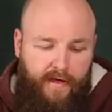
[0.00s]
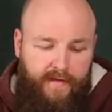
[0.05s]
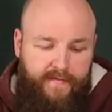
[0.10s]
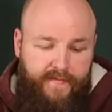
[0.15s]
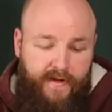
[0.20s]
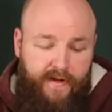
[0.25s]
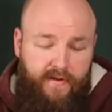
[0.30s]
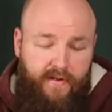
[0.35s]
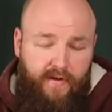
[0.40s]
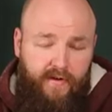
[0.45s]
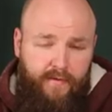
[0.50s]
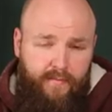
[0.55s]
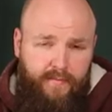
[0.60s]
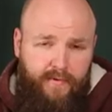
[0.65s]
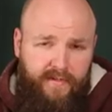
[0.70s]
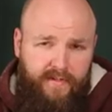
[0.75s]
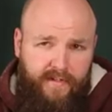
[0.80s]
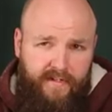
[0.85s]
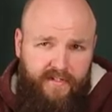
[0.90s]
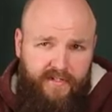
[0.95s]
Their current
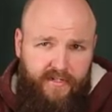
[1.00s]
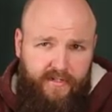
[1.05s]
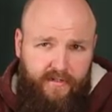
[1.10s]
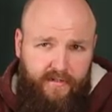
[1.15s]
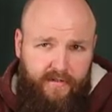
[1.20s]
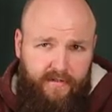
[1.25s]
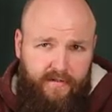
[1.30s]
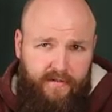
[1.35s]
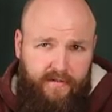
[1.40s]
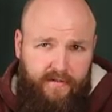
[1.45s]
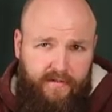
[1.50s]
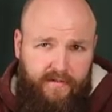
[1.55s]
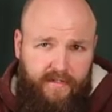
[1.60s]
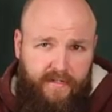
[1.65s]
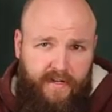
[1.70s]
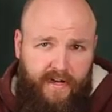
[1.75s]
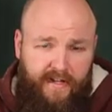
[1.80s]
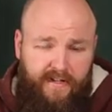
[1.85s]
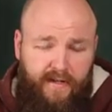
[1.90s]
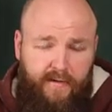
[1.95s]
production
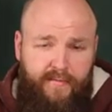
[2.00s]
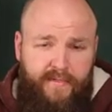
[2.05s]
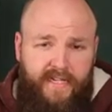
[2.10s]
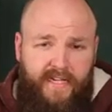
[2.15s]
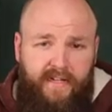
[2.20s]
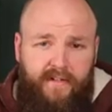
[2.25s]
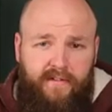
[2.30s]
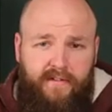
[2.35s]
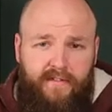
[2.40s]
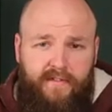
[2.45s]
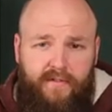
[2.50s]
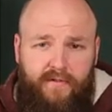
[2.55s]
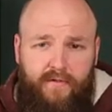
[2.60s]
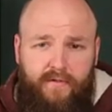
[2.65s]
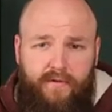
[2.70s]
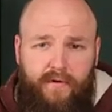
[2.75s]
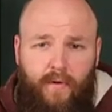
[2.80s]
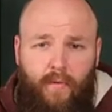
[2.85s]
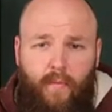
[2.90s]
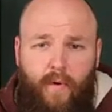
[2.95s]
got upscaled
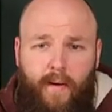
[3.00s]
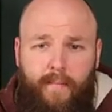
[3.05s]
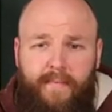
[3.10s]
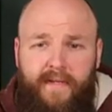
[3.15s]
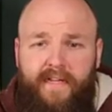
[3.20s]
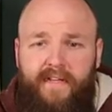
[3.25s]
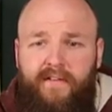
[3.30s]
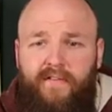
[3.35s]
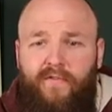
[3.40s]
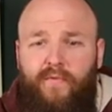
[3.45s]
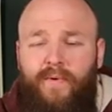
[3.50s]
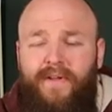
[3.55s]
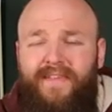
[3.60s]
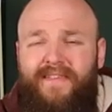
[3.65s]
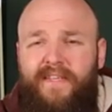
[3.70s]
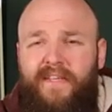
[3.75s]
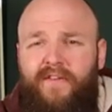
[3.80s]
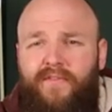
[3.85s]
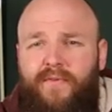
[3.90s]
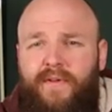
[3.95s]
to a whopping
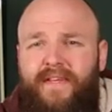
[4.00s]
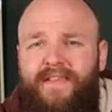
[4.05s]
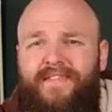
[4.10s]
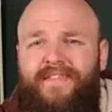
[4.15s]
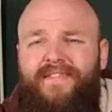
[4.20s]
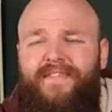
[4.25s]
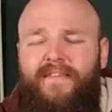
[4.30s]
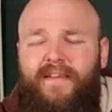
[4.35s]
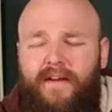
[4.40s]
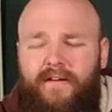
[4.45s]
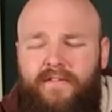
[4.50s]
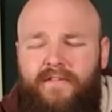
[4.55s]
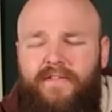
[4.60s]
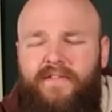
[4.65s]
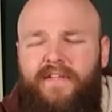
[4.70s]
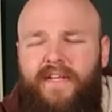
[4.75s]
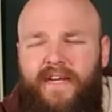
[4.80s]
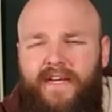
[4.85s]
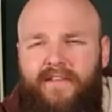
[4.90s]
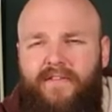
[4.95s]

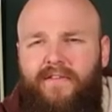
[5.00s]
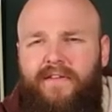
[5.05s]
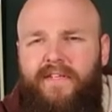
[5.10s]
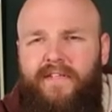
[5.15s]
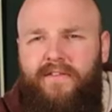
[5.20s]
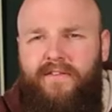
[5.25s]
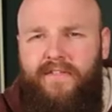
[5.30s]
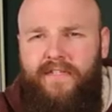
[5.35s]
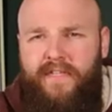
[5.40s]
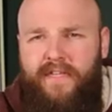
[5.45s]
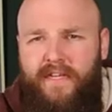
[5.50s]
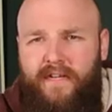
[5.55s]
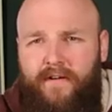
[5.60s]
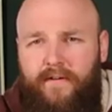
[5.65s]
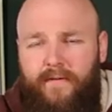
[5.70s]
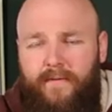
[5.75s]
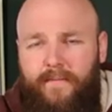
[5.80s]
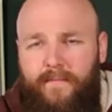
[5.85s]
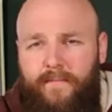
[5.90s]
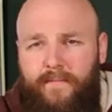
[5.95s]
23,000 hectoliters a
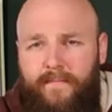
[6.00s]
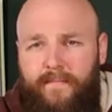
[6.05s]
year.